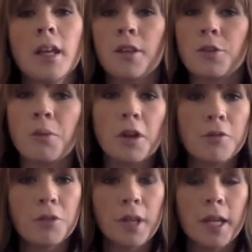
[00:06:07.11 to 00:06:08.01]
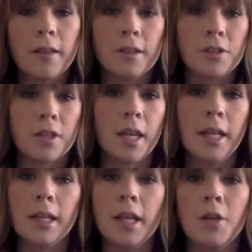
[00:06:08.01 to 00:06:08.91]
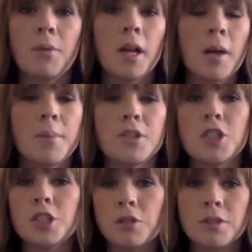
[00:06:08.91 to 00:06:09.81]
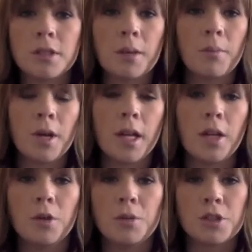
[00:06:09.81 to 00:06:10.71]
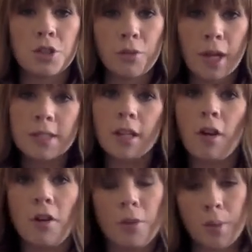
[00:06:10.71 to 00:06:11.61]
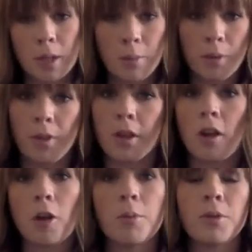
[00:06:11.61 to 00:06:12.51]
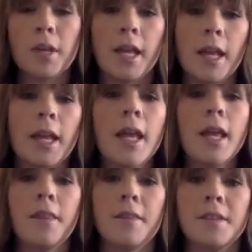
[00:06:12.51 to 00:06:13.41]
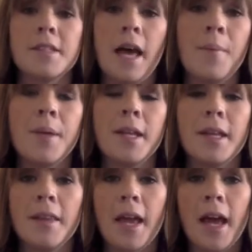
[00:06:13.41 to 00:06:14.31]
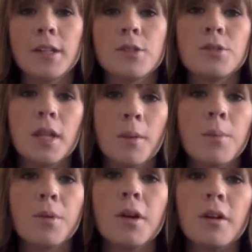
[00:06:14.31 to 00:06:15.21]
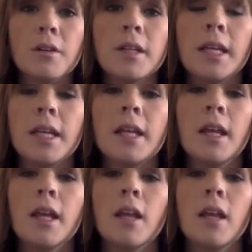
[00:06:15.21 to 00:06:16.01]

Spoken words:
this wonderful lady that took Caitlin went up and she told someone who was directing all the people in the carpool lane that this happened, and they had to temporarily